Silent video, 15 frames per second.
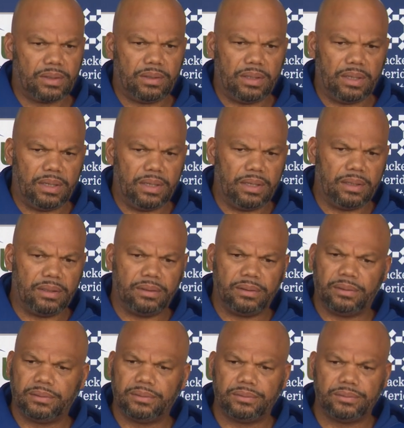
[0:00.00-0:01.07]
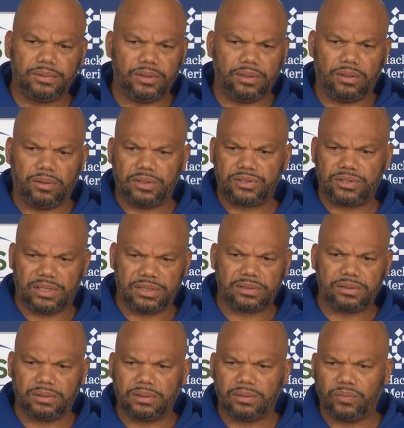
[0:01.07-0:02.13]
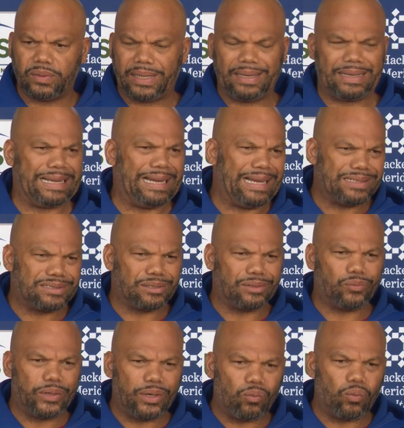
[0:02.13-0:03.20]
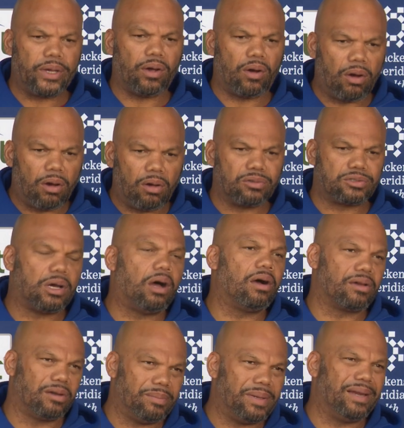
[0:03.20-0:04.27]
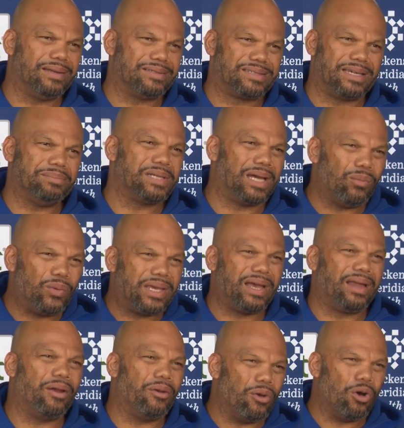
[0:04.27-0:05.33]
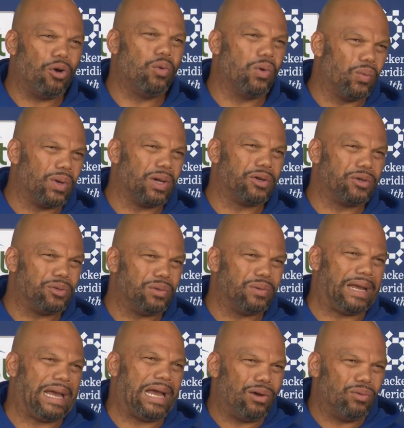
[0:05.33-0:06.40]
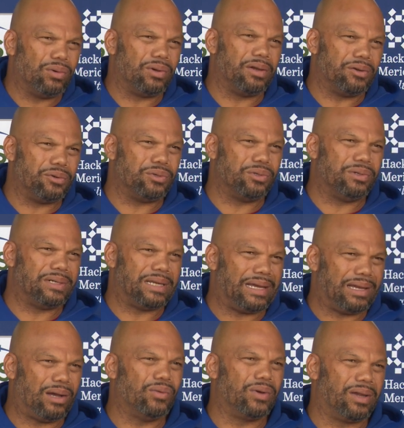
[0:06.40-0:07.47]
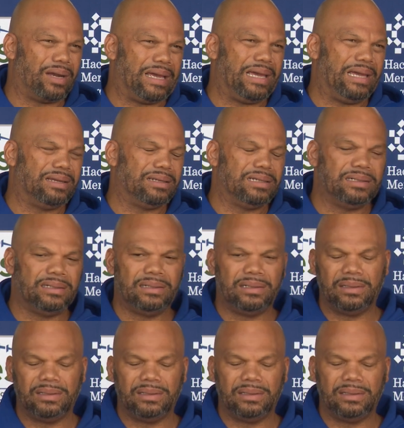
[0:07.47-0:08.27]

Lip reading: And, you know, it's just, we got guys that we are all talking about at the same time. We kind of know what we're going to do and how we're going to do it, how we're going to handle it.